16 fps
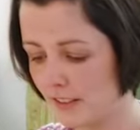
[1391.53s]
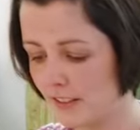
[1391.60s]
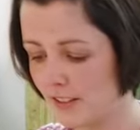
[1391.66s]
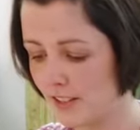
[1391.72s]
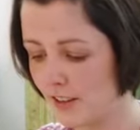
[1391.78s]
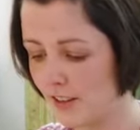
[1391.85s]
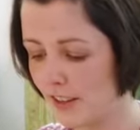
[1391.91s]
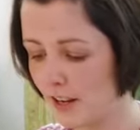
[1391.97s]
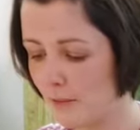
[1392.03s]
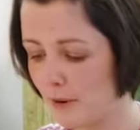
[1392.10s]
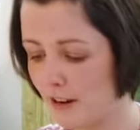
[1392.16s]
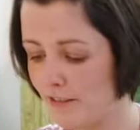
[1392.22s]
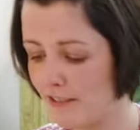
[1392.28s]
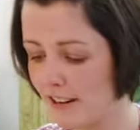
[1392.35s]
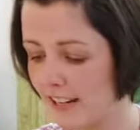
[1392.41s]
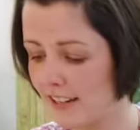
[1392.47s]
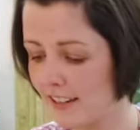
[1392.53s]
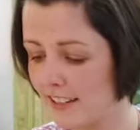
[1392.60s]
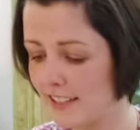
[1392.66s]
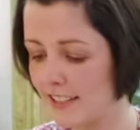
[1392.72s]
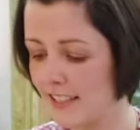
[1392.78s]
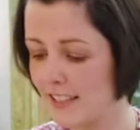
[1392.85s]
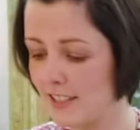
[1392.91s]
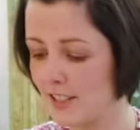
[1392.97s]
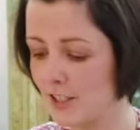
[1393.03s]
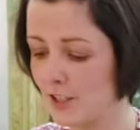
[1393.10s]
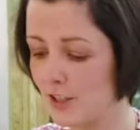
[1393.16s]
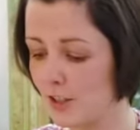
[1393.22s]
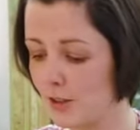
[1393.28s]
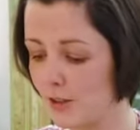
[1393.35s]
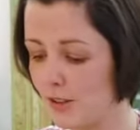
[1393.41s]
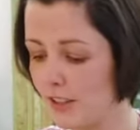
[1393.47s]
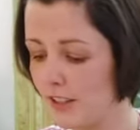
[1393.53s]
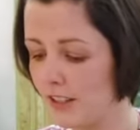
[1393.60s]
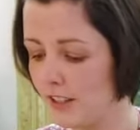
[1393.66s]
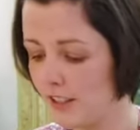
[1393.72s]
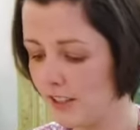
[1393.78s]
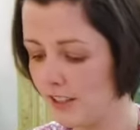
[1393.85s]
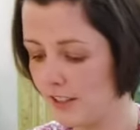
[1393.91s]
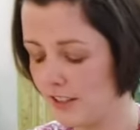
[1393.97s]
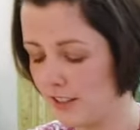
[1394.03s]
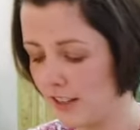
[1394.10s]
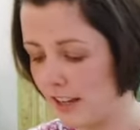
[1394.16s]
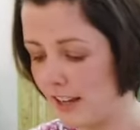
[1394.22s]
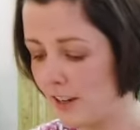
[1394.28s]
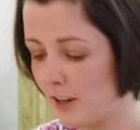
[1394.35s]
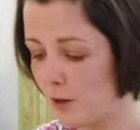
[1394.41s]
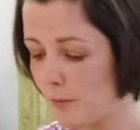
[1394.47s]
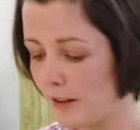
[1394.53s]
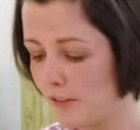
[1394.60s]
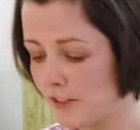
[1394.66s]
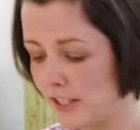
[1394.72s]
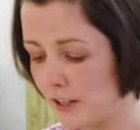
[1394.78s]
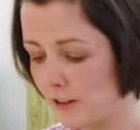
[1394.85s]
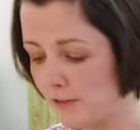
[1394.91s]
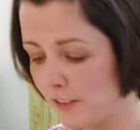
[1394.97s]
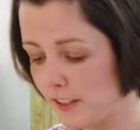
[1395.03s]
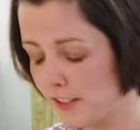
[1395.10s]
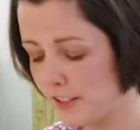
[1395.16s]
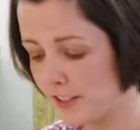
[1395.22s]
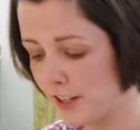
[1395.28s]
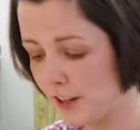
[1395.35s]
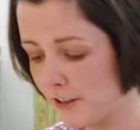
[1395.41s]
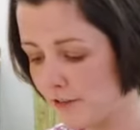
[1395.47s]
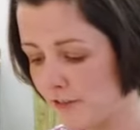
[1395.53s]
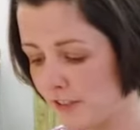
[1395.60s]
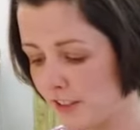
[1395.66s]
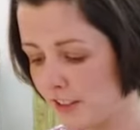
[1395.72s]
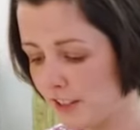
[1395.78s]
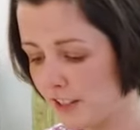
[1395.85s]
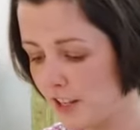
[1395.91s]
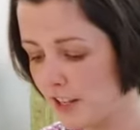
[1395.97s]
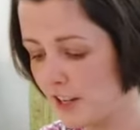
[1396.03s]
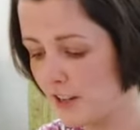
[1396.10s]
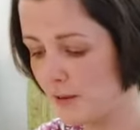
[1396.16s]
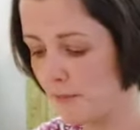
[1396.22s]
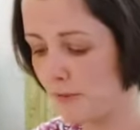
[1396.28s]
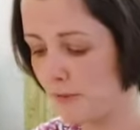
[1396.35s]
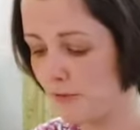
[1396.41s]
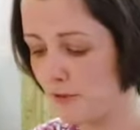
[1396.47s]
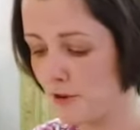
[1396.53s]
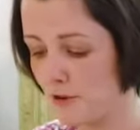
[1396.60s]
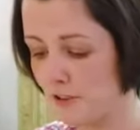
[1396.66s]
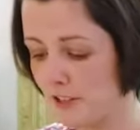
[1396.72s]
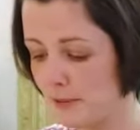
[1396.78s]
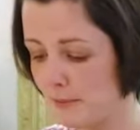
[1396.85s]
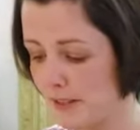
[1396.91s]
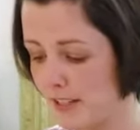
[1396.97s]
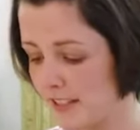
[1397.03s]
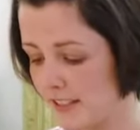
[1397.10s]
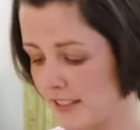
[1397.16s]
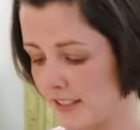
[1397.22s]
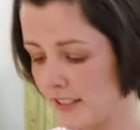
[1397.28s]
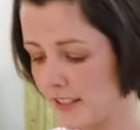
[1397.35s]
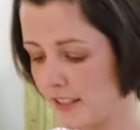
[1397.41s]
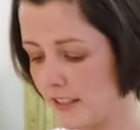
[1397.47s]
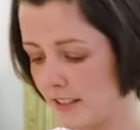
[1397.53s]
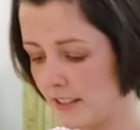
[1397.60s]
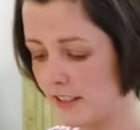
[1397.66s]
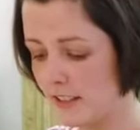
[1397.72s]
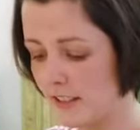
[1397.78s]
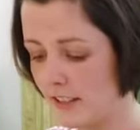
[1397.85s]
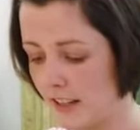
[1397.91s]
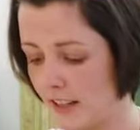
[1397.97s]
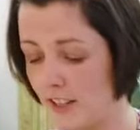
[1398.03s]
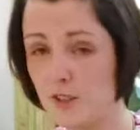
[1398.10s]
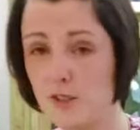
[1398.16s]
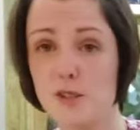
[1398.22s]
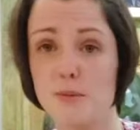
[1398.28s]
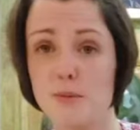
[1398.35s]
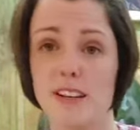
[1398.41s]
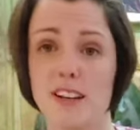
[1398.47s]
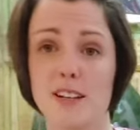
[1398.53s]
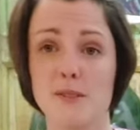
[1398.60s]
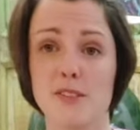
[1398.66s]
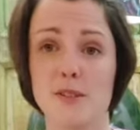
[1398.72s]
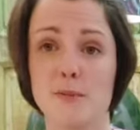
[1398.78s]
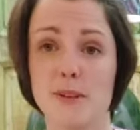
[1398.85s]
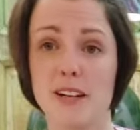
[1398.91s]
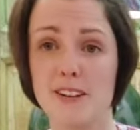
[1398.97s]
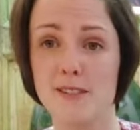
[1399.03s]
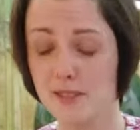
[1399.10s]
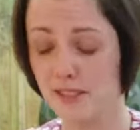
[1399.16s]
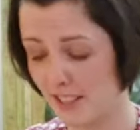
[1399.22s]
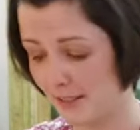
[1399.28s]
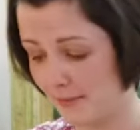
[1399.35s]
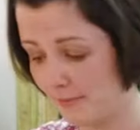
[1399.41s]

So that'll be a really nice thing to do. A little bit of selfless stuff before Christmas. And do something nice for someone else.